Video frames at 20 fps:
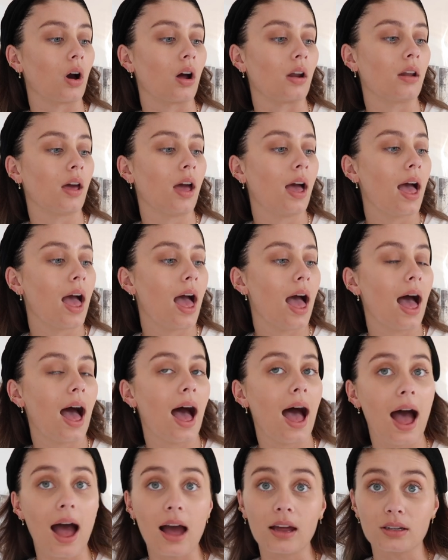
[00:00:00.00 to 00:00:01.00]
one,
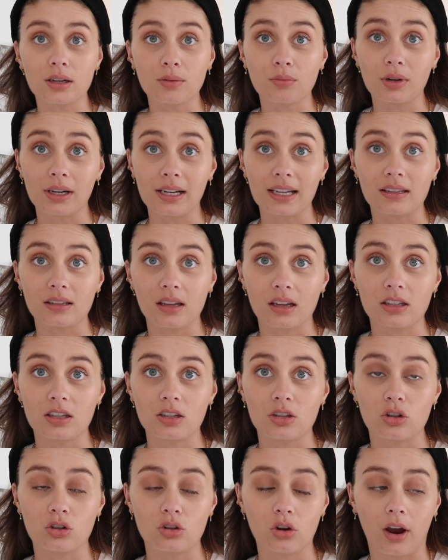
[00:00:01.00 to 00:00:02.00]
and I'm really
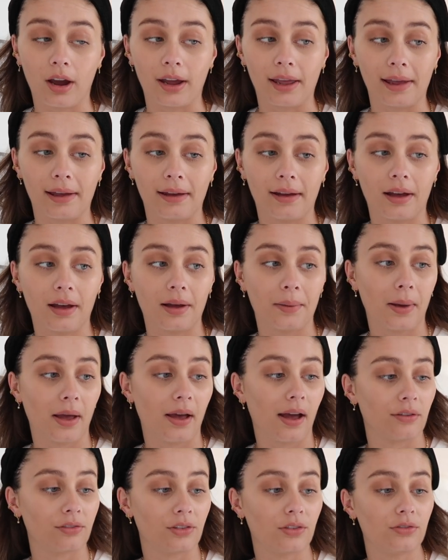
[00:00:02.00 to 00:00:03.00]
excited to try it. I
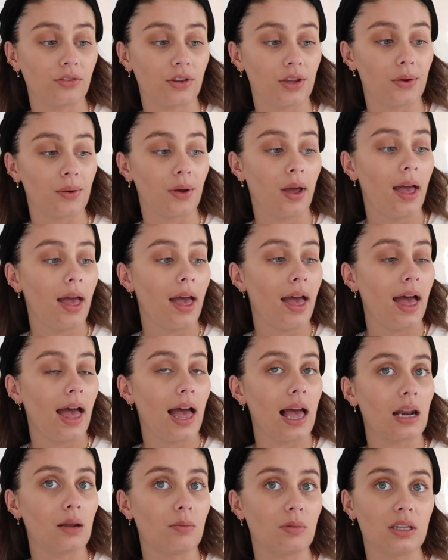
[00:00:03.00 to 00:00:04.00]
have a few
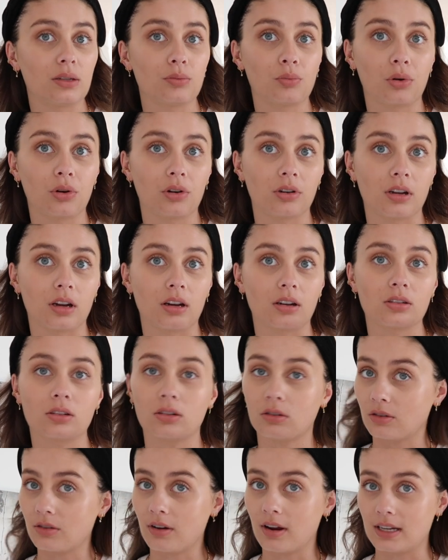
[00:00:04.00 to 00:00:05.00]
Elemis
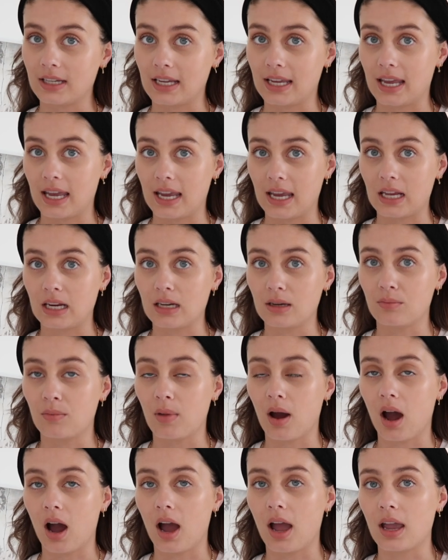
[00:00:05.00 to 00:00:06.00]
products already in
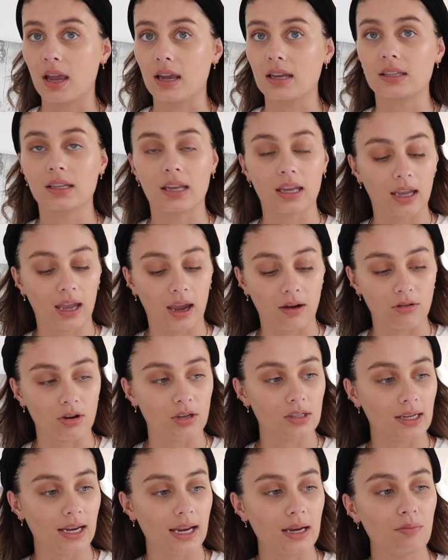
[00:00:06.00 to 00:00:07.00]
my skincare
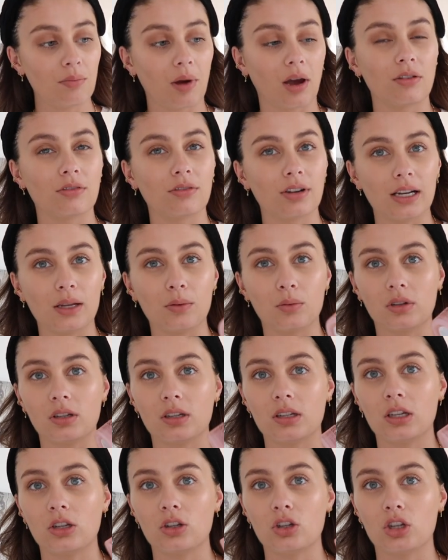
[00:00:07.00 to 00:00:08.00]
routine, but I really
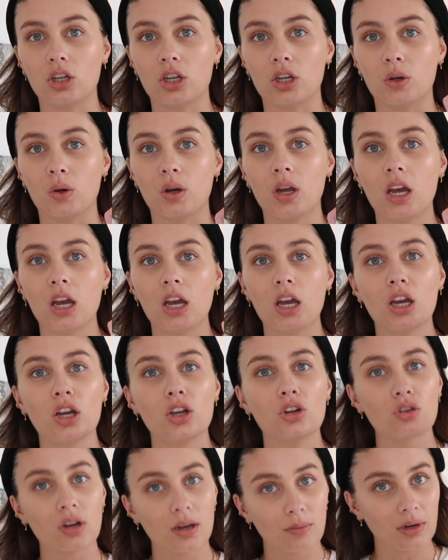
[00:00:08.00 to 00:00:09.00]
wanted to
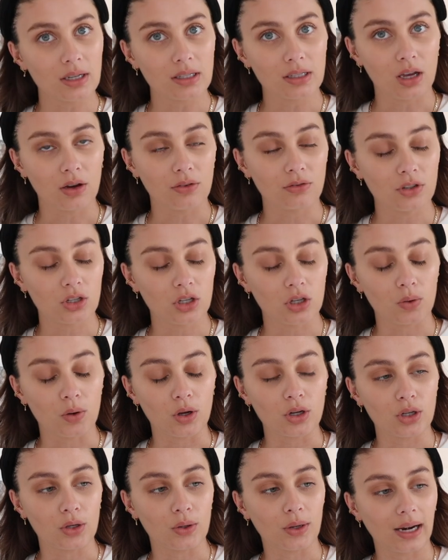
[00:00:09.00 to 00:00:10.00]
treat myself to
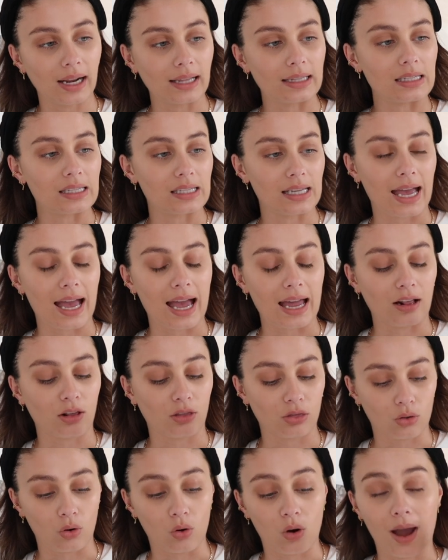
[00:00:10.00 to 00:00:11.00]
a new cleanser and I
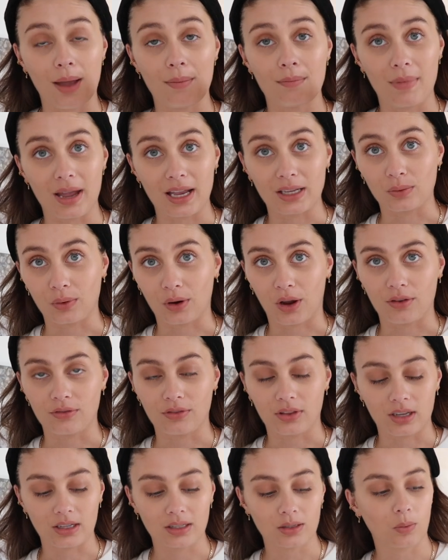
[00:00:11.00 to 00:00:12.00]
thought I may as well go
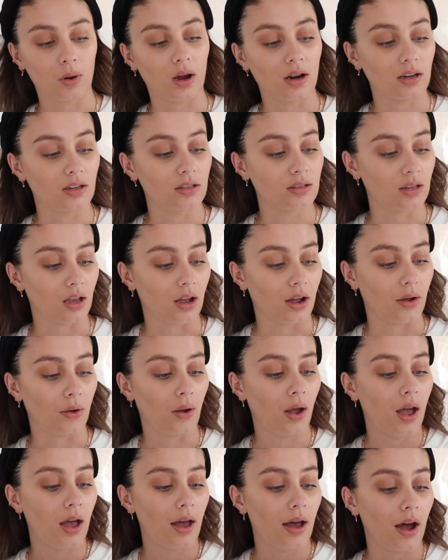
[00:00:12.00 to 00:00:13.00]
for this one. So
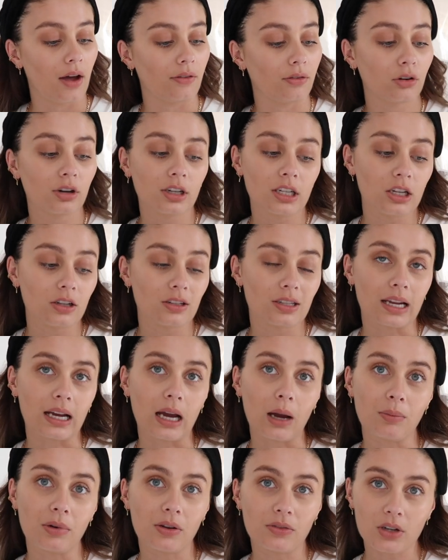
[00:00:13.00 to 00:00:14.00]
I've already used it
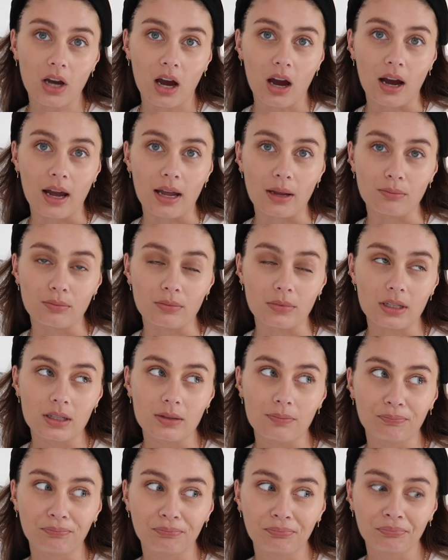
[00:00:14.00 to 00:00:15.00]
a couple of
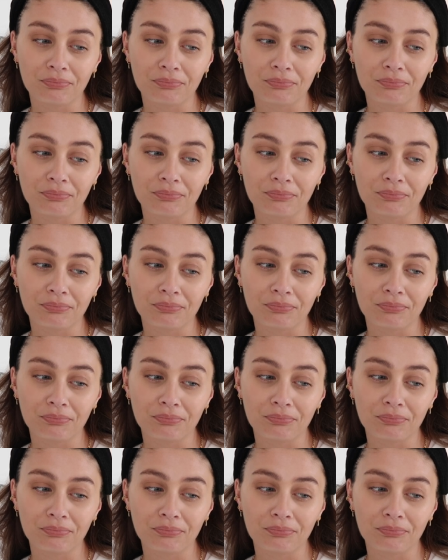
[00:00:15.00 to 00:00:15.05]
times.